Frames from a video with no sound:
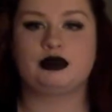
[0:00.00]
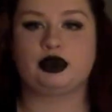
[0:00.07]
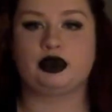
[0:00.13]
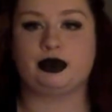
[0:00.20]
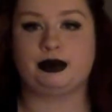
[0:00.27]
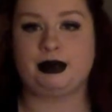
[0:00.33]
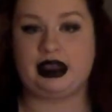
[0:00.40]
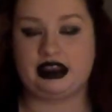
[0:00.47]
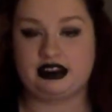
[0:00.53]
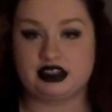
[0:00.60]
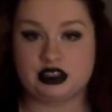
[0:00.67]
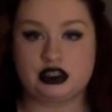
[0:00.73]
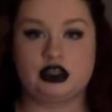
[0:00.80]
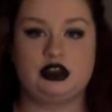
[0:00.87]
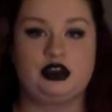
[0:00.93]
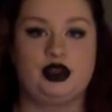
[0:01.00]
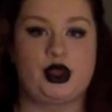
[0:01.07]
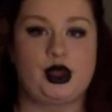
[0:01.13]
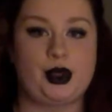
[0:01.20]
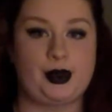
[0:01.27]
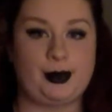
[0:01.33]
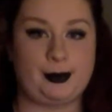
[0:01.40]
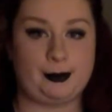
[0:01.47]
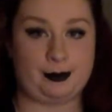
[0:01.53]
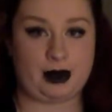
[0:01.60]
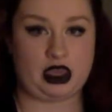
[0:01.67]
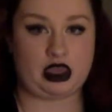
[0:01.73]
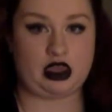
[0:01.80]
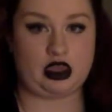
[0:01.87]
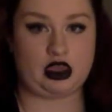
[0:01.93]
Permit
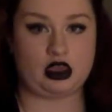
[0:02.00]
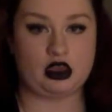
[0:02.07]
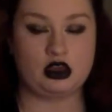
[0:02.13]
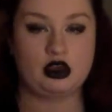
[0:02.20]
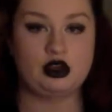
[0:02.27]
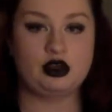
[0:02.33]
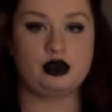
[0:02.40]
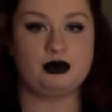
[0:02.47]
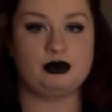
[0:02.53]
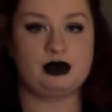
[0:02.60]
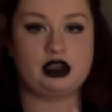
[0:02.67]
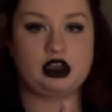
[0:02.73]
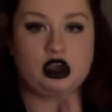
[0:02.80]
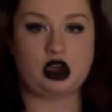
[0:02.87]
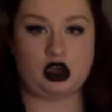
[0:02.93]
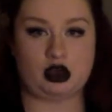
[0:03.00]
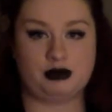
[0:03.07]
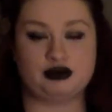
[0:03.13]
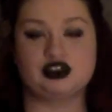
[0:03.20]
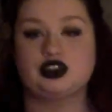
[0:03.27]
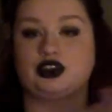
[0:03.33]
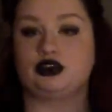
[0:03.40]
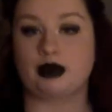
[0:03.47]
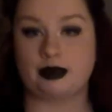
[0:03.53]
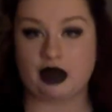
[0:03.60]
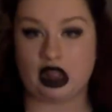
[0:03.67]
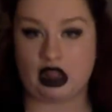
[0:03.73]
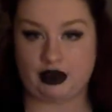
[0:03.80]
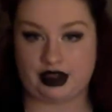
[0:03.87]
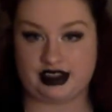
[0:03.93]
me become. So you remember
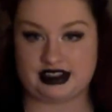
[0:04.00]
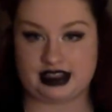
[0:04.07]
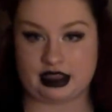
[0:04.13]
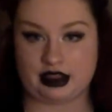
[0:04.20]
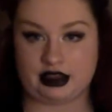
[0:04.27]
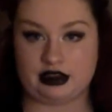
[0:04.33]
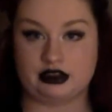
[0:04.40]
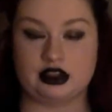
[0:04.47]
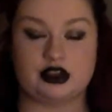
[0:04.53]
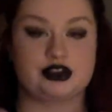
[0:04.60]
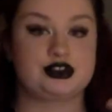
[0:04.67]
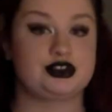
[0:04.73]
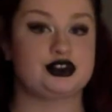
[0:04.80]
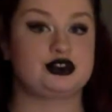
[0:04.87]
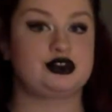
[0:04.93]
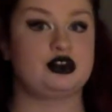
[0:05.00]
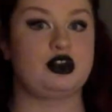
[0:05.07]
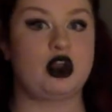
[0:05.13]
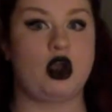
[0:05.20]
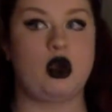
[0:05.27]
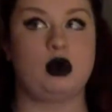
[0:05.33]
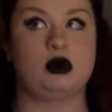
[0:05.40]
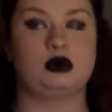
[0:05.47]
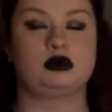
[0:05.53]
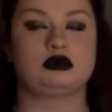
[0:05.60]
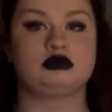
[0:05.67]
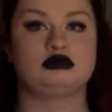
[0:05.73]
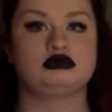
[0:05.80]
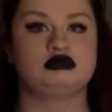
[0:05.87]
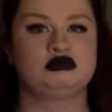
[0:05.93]
how I said there's no
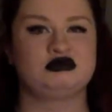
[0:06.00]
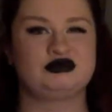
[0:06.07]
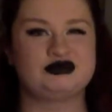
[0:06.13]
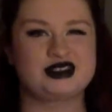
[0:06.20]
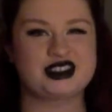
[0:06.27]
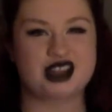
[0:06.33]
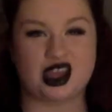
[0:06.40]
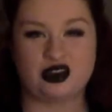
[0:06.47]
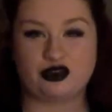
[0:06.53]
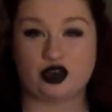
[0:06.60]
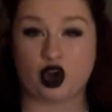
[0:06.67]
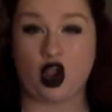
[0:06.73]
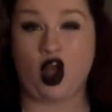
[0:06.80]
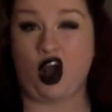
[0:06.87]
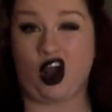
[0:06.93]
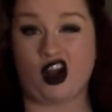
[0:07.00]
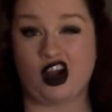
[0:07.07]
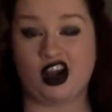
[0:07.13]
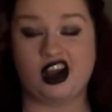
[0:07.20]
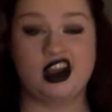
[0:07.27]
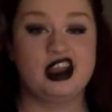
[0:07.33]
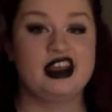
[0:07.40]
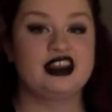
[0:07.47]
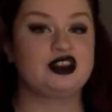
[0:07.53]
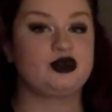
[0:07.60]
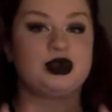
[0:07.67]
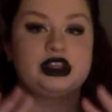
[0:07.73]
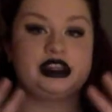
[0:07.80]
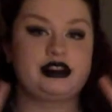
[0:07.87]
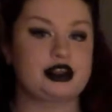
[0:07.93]
sign for are?
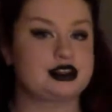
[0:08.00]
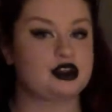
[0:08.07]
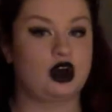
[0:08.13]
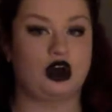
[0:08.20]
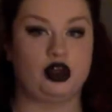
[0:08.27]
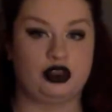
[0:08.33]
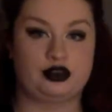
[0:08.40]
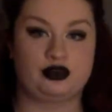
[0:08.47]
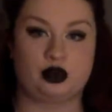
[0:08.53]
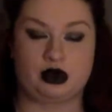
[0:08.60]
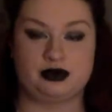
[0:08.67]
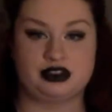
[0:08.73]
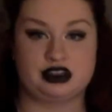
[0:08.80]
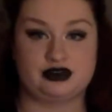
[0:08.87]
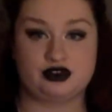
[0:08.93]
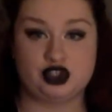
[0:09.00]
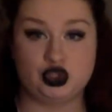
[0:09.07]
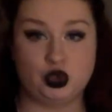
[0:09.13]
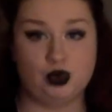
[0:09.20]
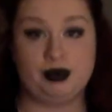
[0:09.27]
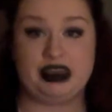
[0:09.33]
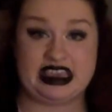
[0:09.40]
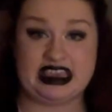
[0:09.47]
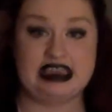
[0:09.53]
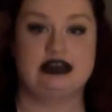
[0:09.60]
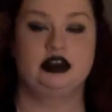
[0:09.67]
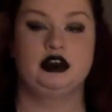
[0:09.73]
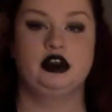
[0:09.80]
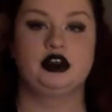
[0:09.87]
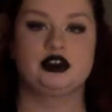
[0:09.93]
Really, that's all the forms of to be.
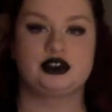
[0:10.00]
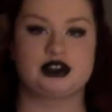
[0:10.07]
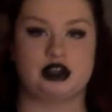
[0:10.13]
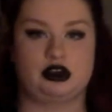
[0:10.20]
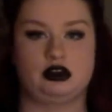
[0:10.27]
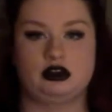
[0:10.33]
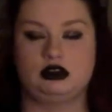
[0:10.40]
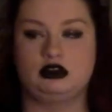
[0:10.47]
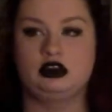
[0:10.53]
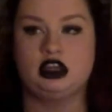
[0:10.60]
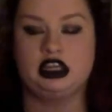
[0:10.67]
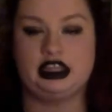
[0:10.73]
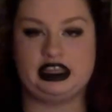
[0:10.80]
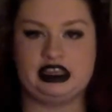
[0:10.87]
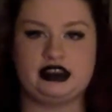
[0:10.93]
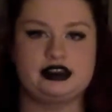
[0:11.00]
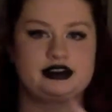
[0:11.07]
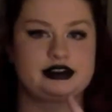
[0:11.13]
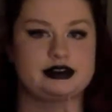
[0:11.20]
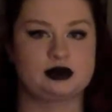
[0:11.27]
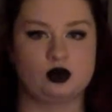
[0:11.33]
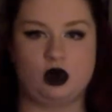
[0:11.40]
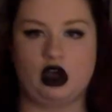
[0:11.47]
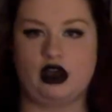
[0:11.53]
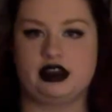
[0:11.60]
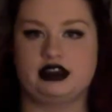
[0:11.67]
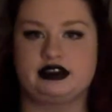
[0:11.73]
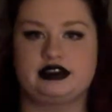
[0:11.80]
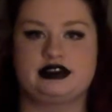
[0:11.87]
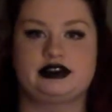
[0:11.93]
So is,
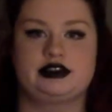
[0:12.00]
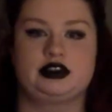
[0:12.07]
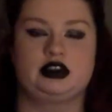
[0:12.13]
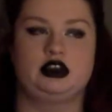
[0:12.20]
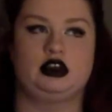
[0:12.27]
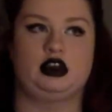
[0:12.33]
was,